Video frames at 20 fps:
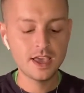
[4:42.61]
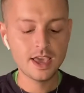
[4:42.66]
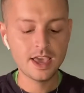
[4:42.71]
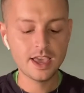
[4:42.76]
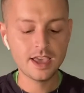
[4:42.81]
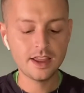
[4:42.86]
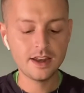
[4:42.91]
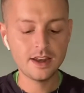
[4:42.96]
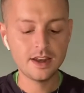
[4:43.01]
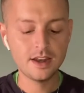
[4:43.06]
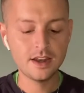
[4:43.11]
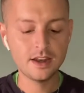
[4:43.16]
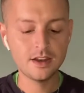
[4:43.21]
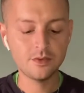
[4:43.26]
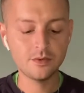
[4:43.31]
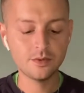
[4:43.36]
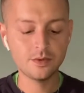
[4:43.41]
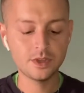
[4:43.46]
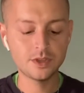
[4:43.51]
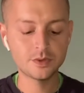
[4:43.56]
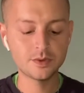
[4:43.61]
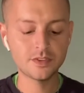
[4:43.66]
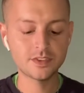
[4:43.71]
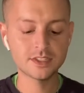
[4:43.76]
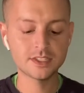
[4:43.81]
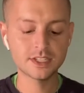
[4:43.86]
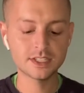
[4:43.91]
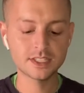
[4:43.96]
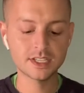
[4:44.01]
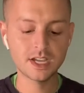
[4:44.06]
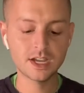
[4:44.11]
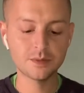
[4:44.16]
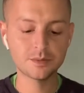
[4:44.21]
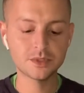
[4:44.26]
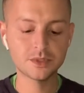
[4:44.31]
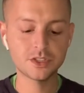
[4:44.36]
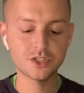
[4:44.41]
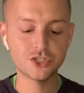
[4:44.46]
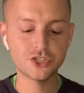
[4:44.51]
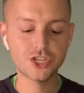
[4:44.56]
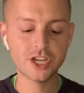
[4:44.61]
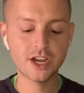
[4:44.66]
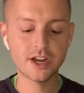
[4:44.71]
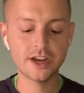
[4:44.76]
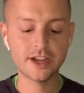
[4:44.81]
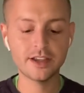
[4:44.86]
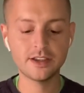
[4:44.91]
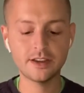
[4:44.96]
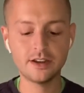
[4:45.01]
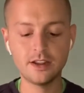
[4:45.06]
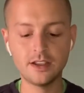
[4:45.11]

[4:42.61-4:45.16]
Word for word: in, because we have the Six of Cups and the Chariot.